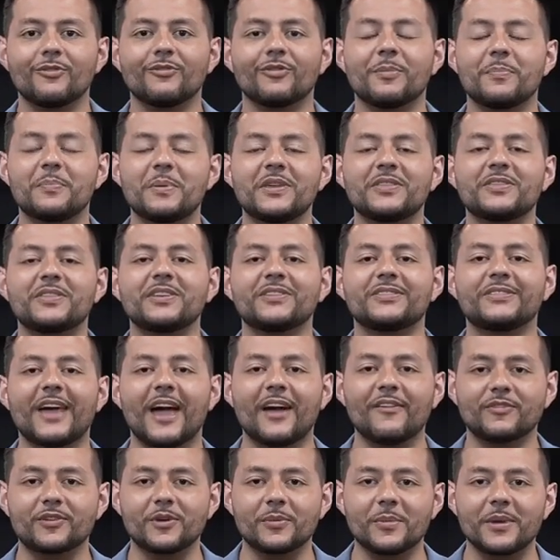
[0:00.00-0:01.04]
Repeat this
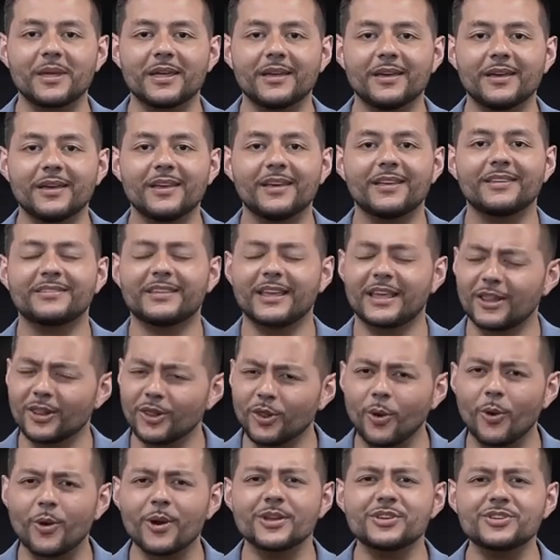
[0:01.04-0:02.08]
after me. Say,
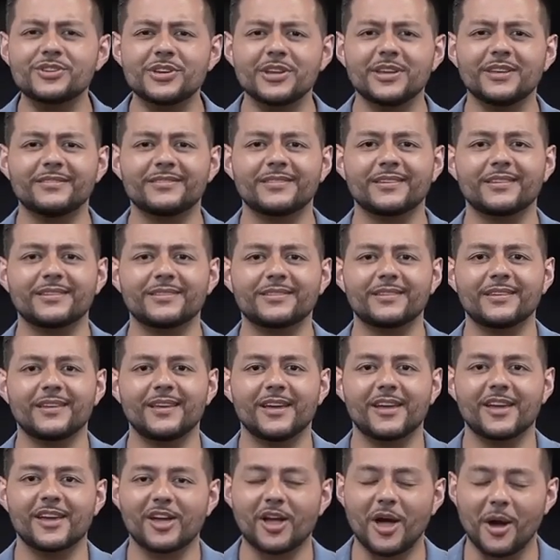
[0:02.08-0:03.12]
Lord Jesus,
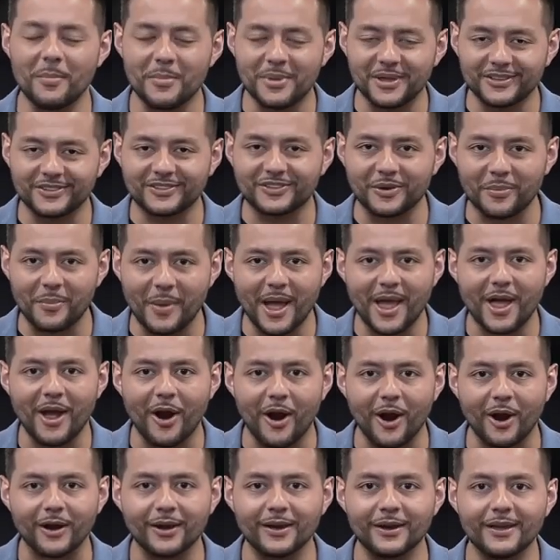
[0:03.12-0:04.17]
come into my
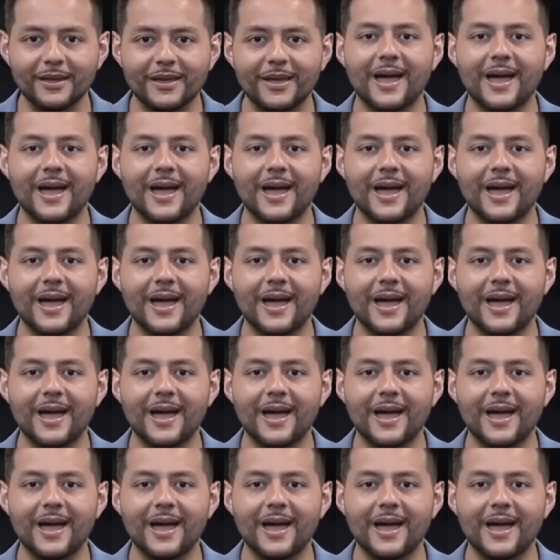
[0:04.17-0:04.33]
heart.